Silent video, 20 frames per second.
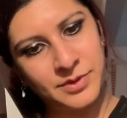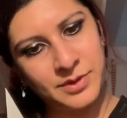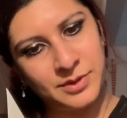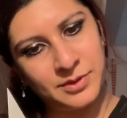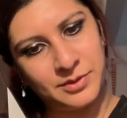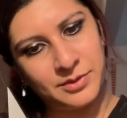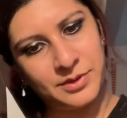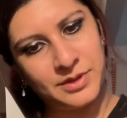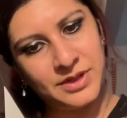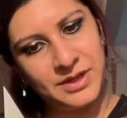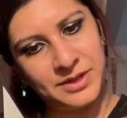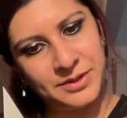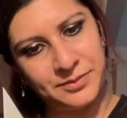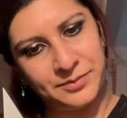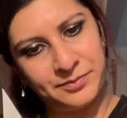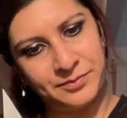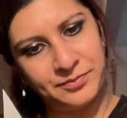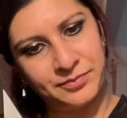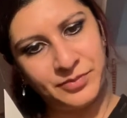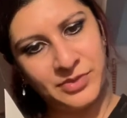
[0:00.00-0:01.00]
Okay.
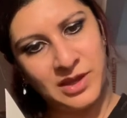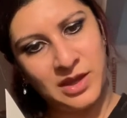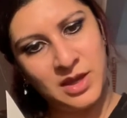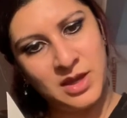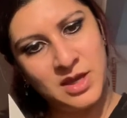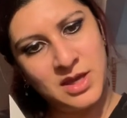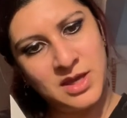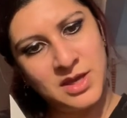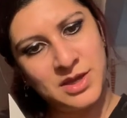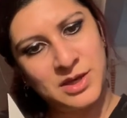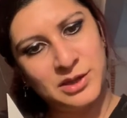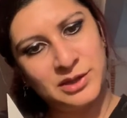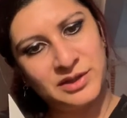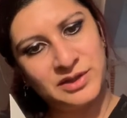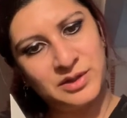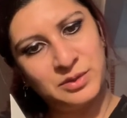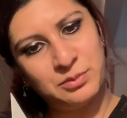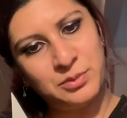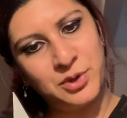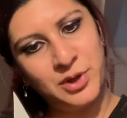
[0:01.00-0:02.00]

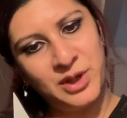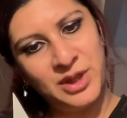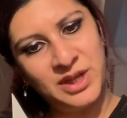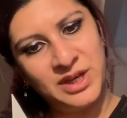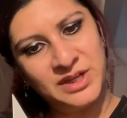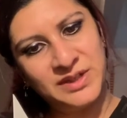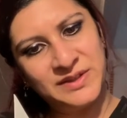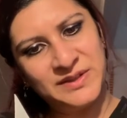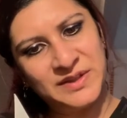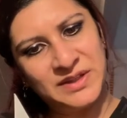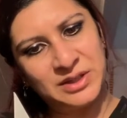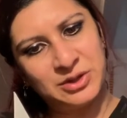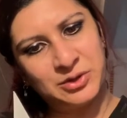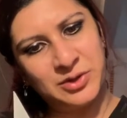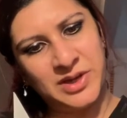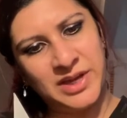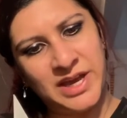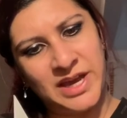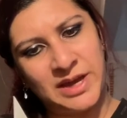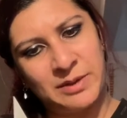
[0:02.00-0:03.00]
So more than a
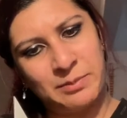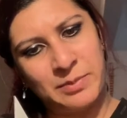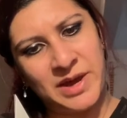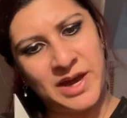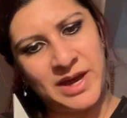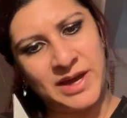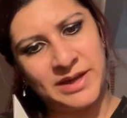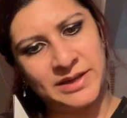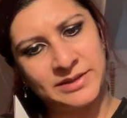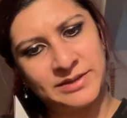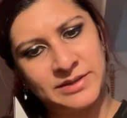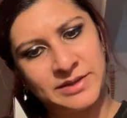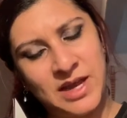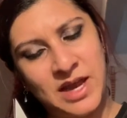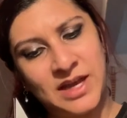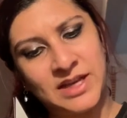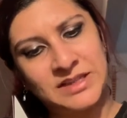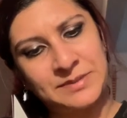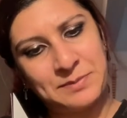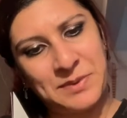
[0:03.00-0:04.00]
century has
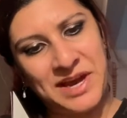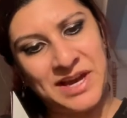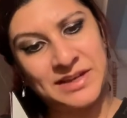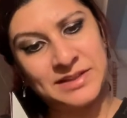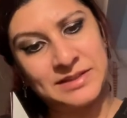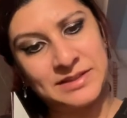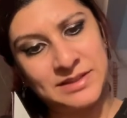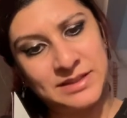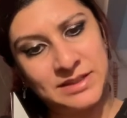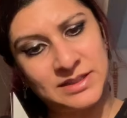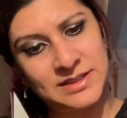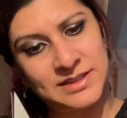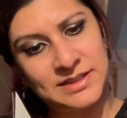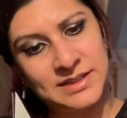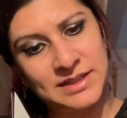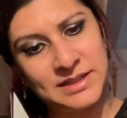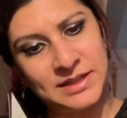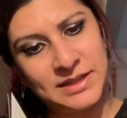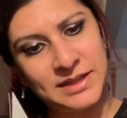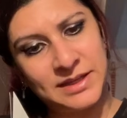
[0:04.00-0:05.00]
passed since
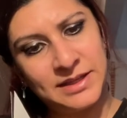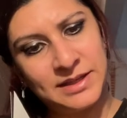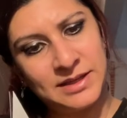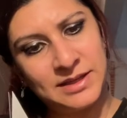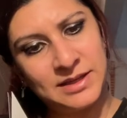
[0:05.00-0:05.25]
Lilith